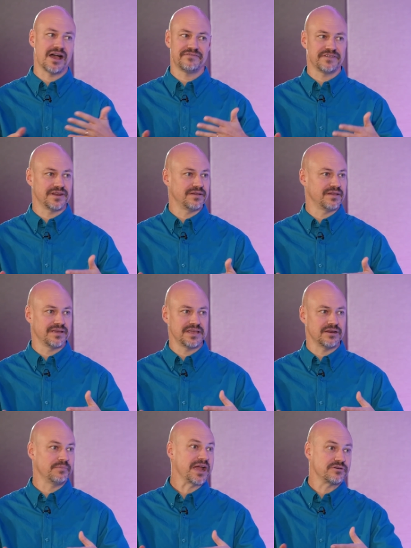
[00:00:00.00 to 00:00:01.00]
often,
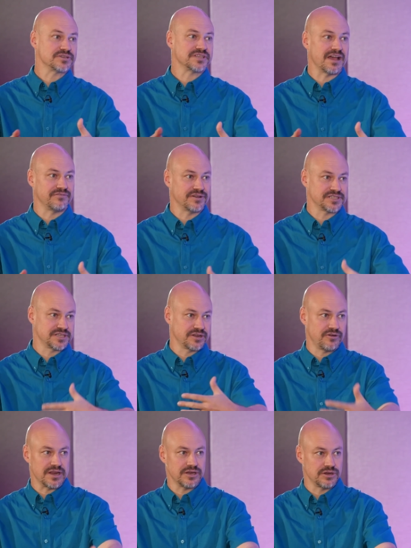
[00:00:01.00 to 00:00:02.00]
Microsoft wants to
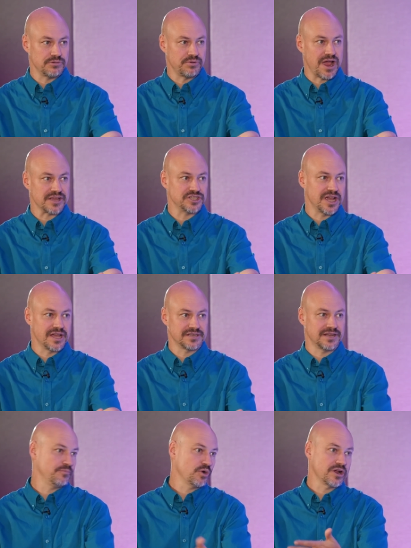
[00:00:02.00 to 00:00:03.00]
create a new
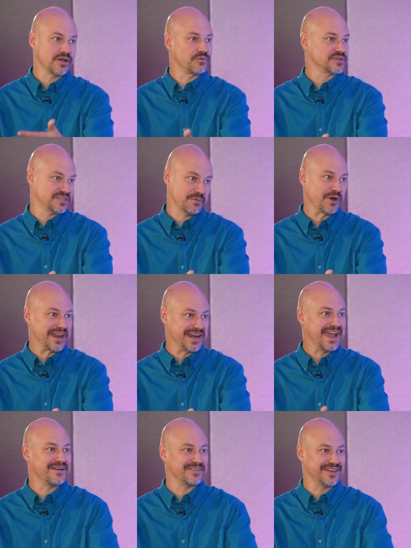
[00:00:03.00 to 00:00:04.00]
project, and I'm working with some right
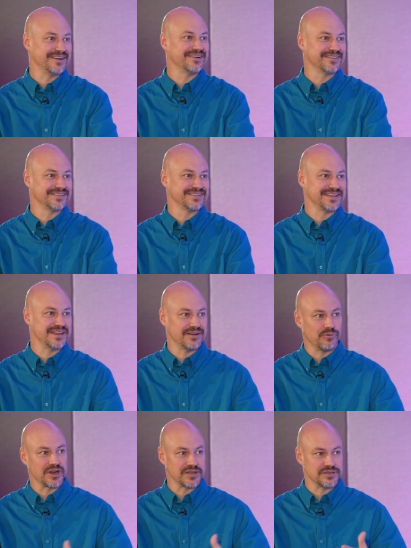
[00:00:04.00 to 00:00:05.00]
now that are,
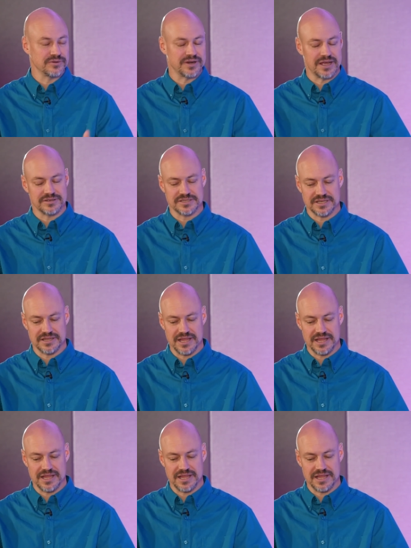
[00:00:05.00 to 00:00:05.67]
working to announce.